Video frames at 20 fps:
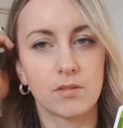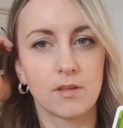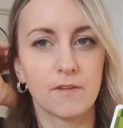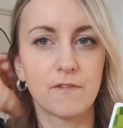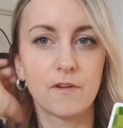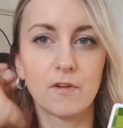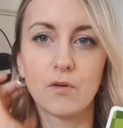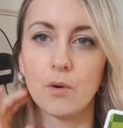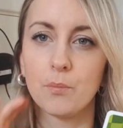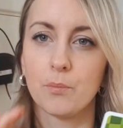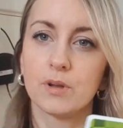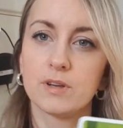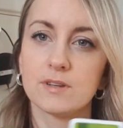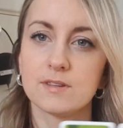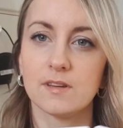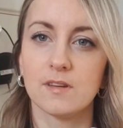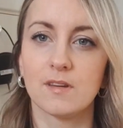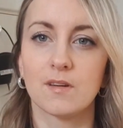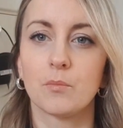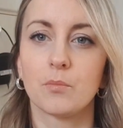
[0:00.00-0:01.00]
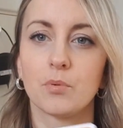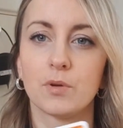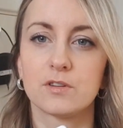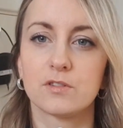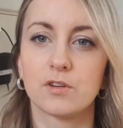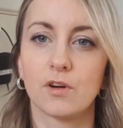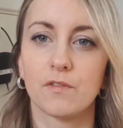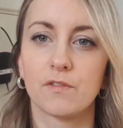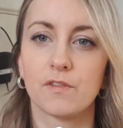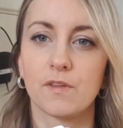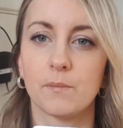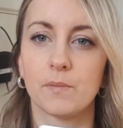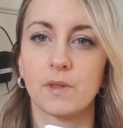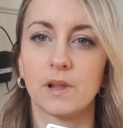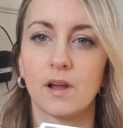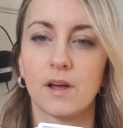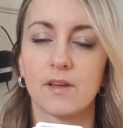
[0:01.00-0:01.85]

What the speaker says: if you've got a printer, you can print off something